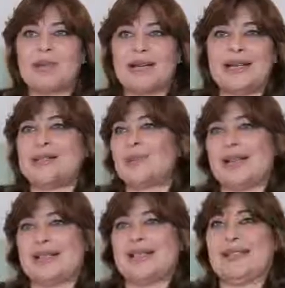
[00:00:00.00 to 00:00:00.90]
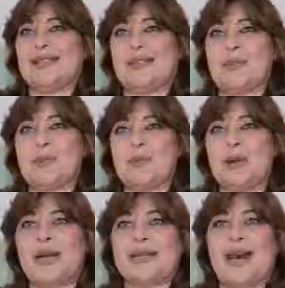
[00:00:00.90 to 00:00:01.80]
where in the West, in the Europe,
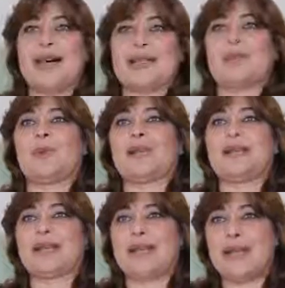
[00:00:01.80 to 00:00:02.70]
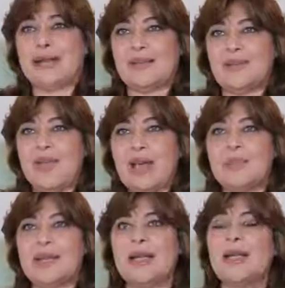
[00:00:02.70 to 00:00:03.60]
where the husband was still the head of the
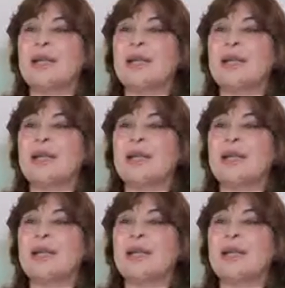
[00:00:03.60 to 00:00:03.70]
family.